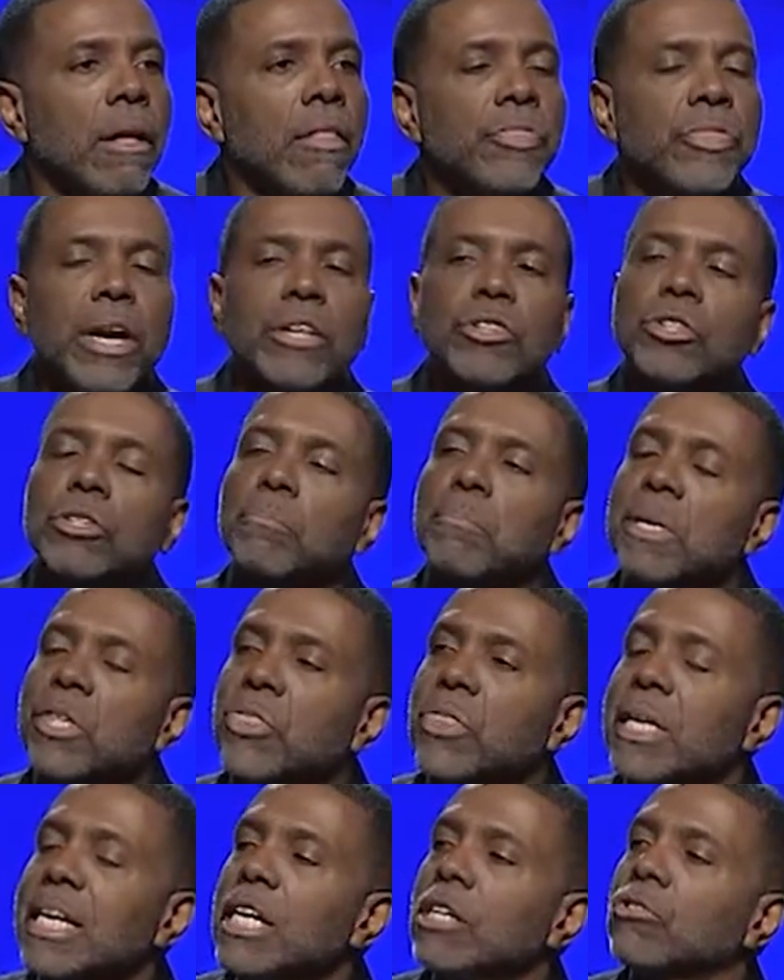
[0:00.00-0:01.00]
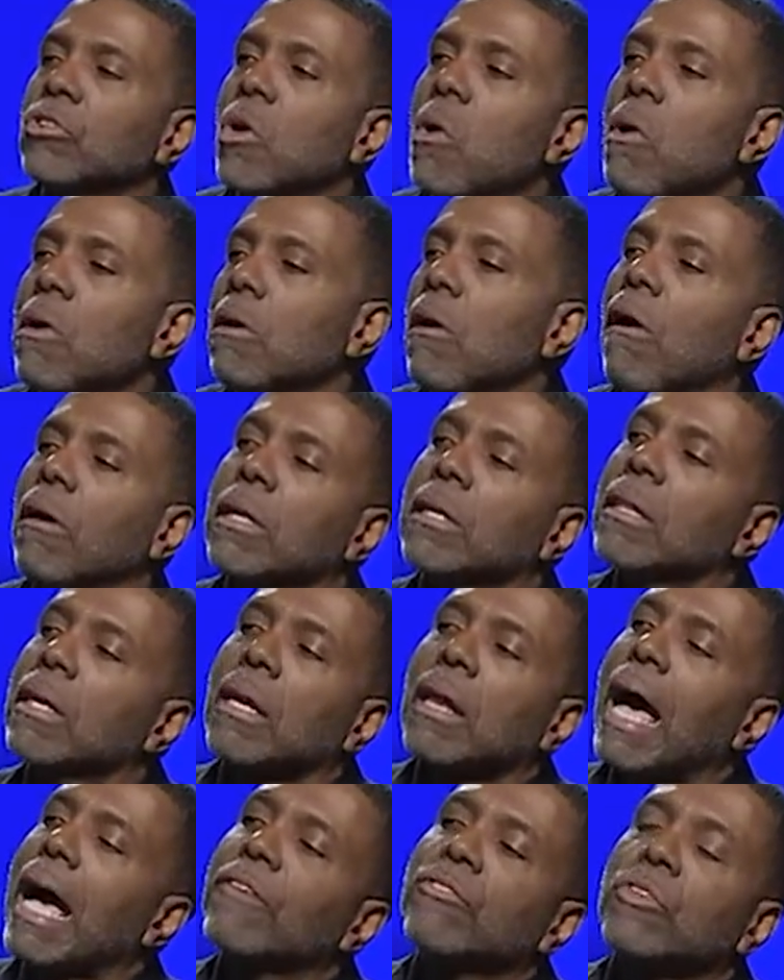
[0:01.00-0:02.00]
There should be things going on in the
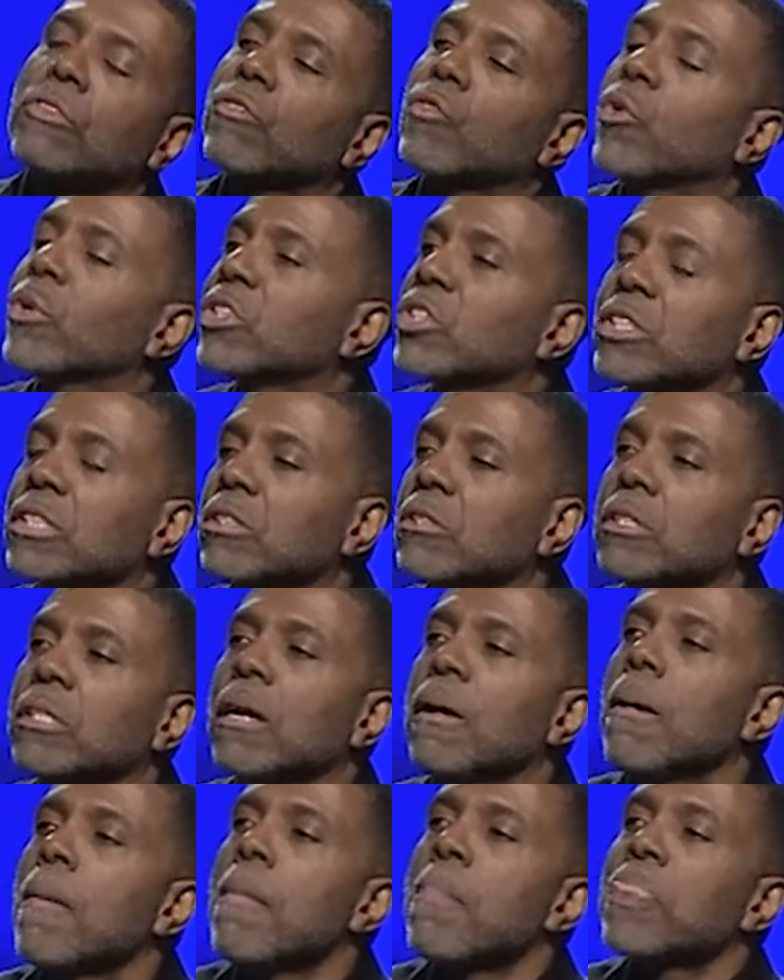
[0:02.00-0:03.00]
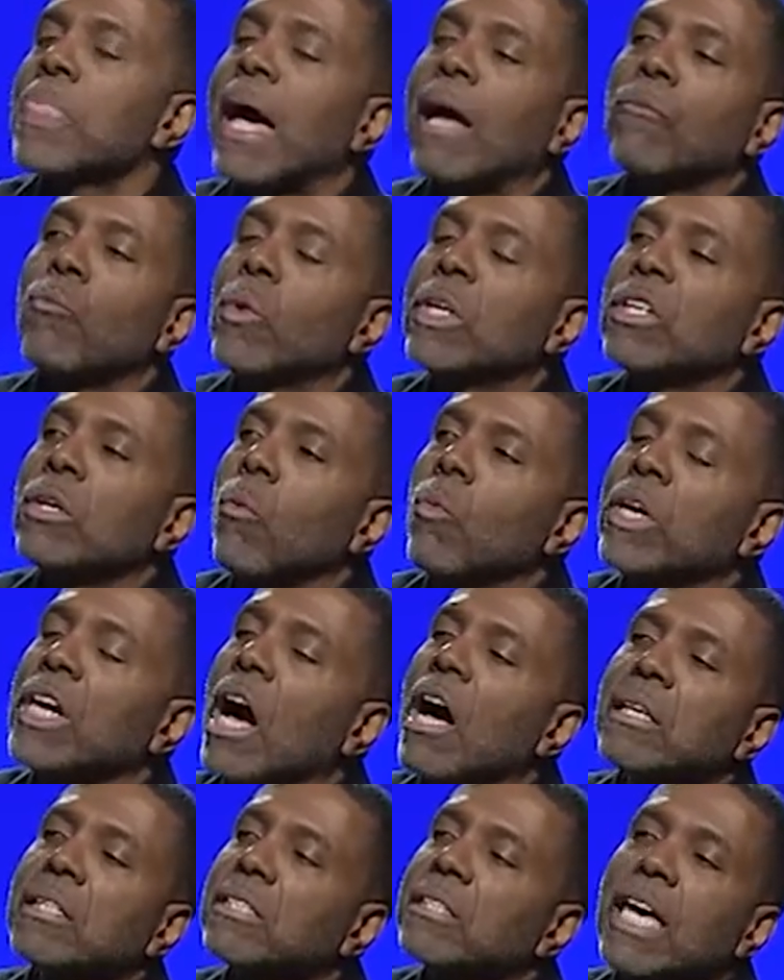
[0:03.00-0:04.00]
lives of Christians that when, when
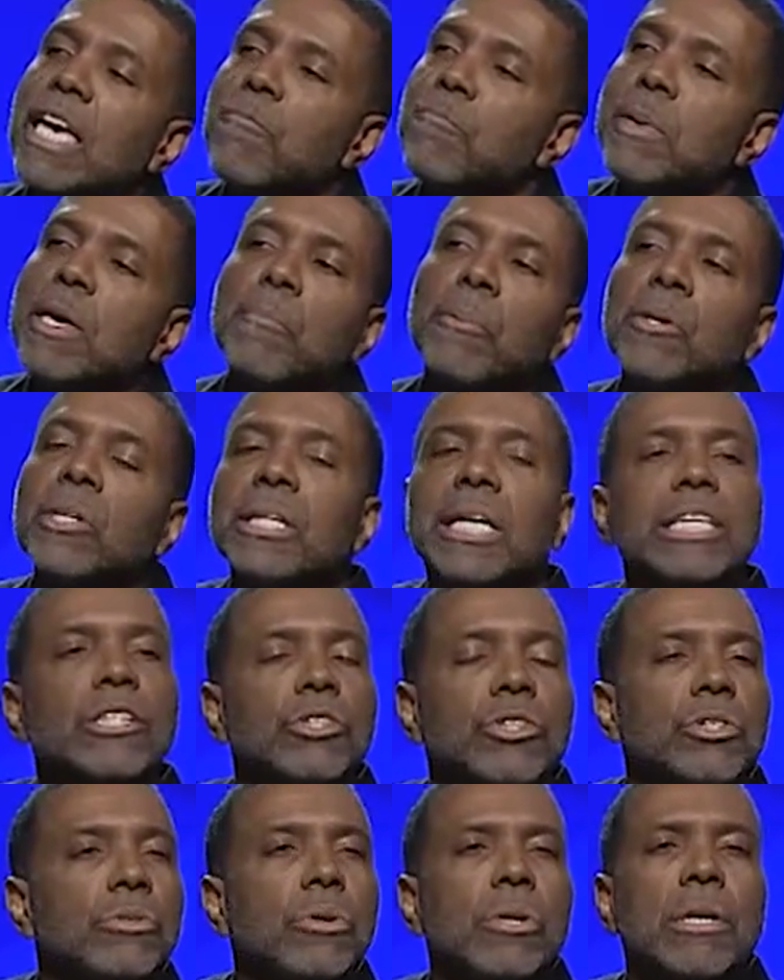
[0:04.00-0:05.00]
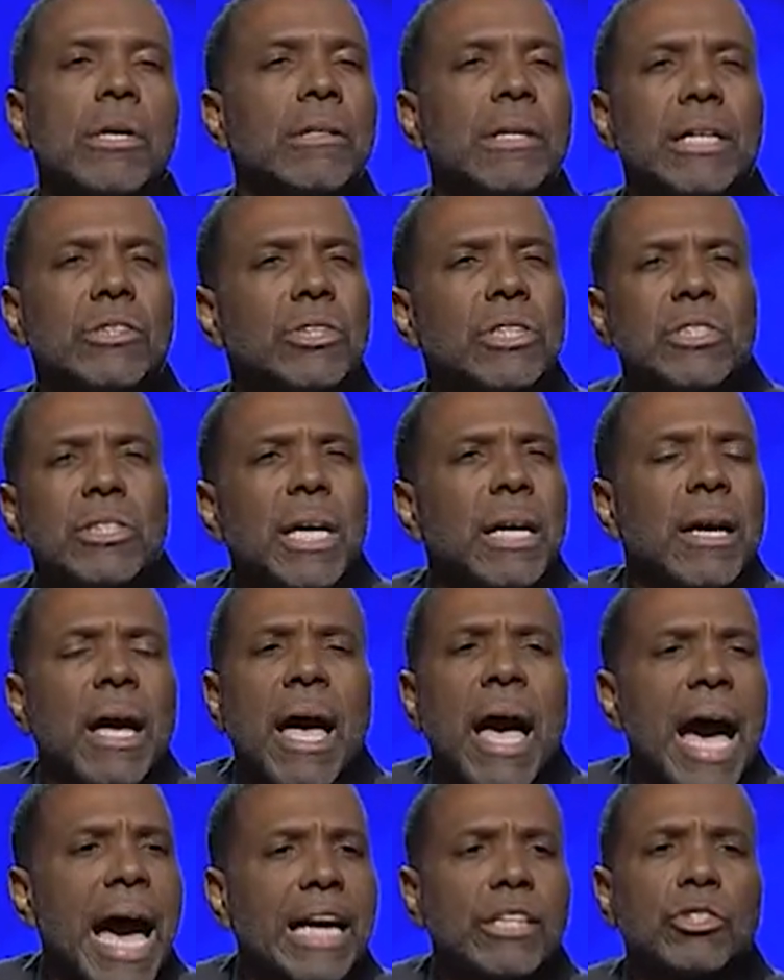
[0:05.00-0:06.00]
unsaved people look at you, they should say,
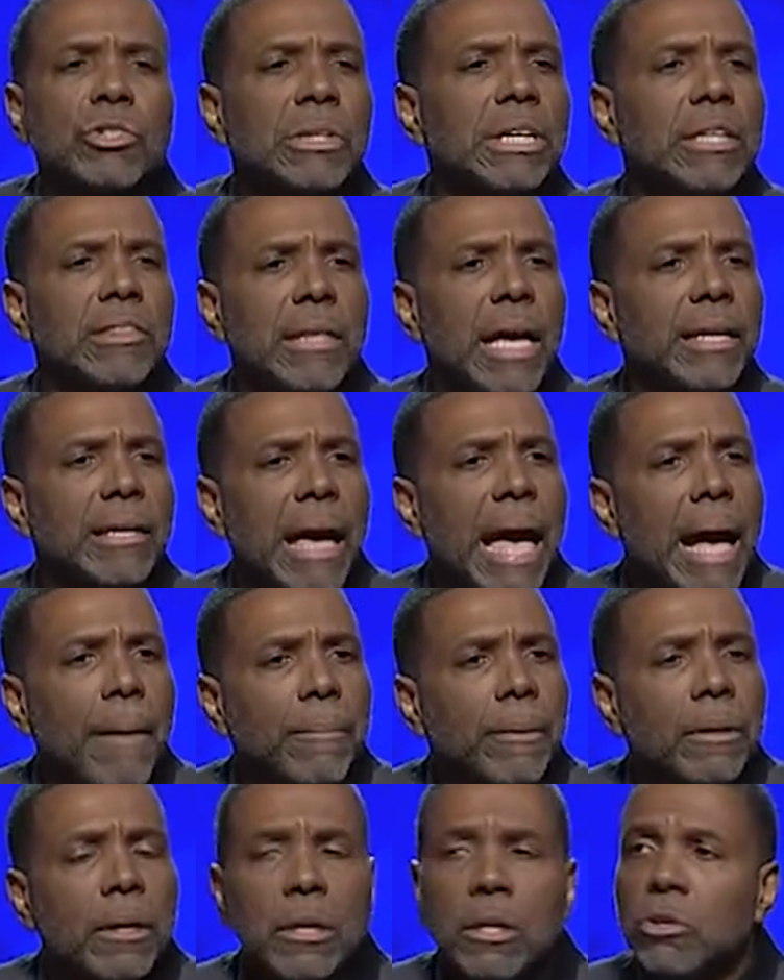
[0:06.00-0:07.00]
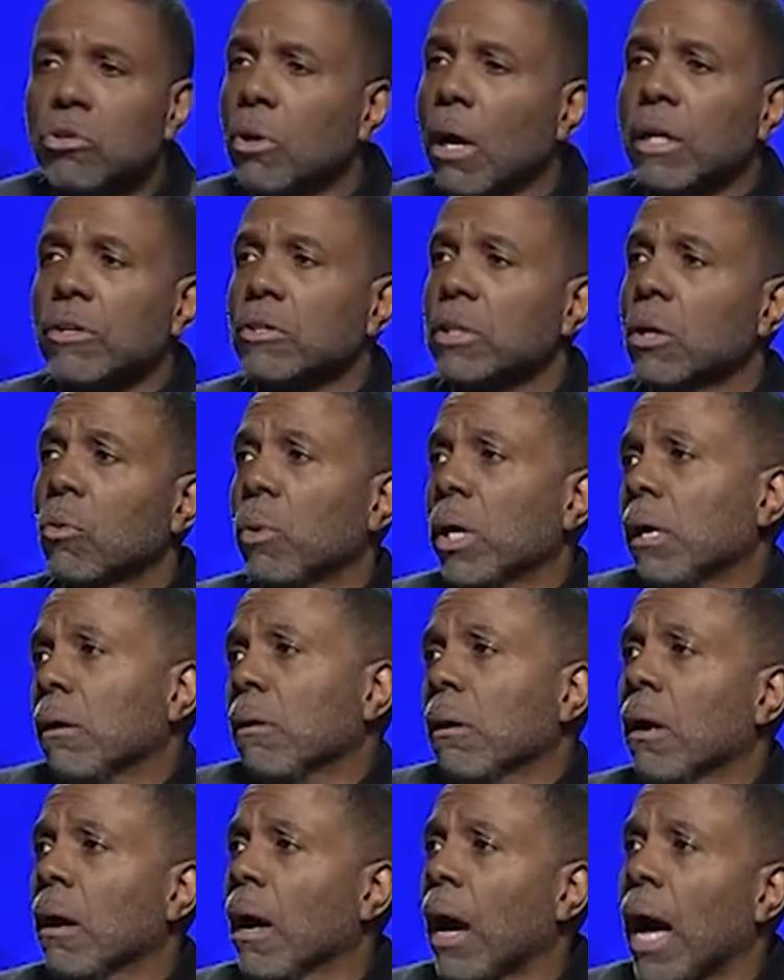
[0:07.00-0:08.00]
How'd you get that to happen? You ought to say, Well,
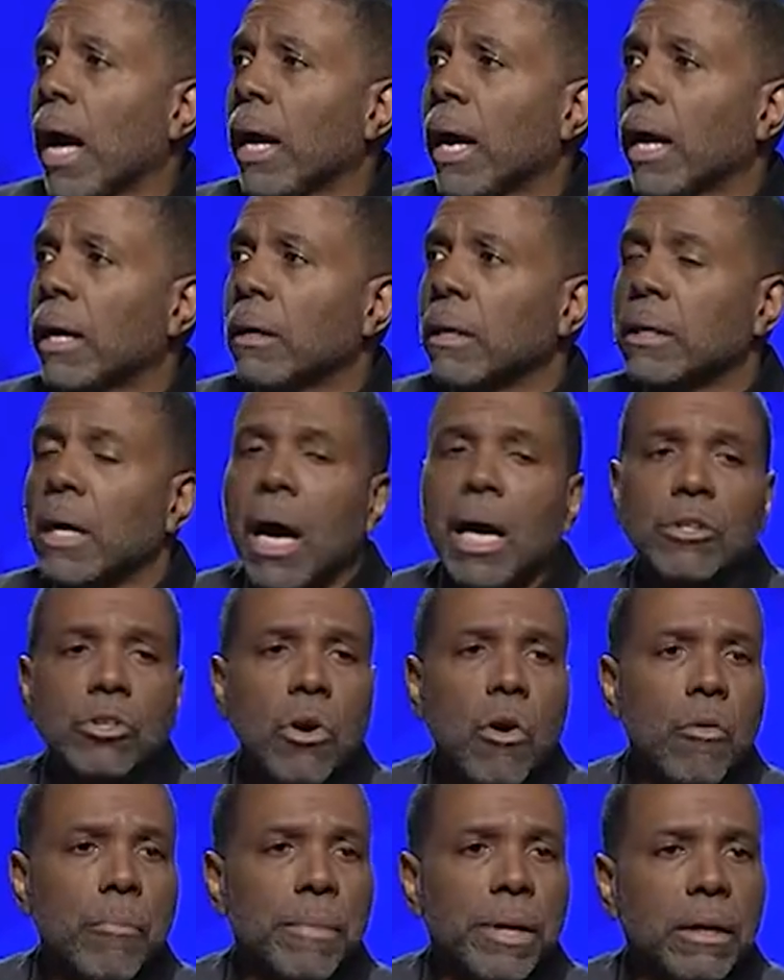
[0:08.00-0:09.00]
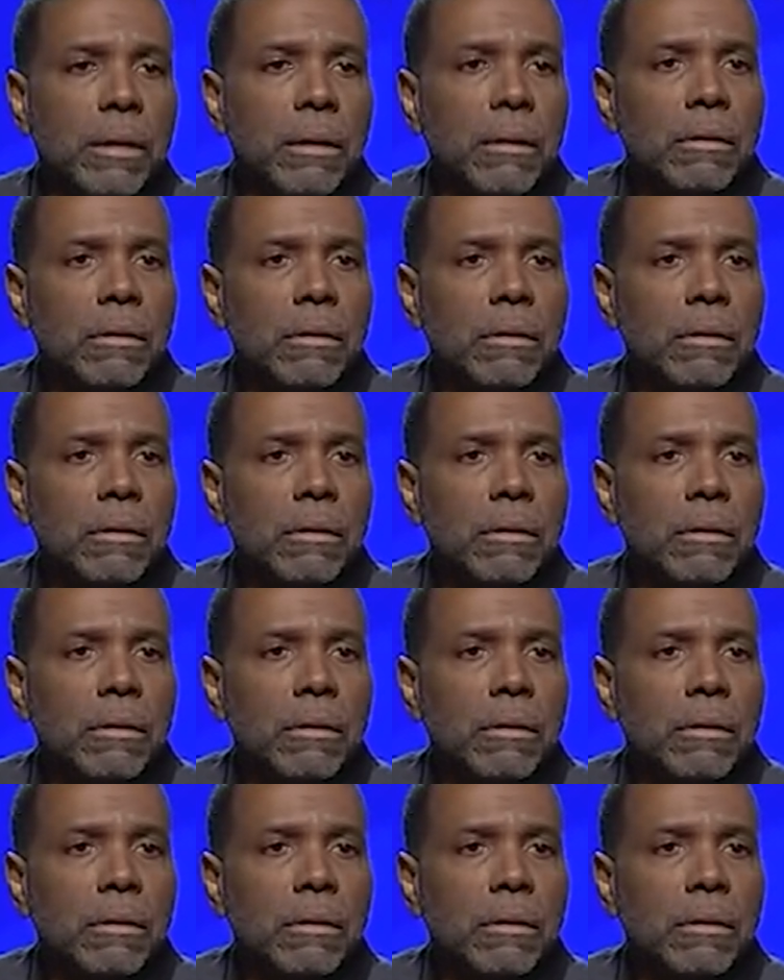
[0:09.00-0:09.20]
uh, God told me.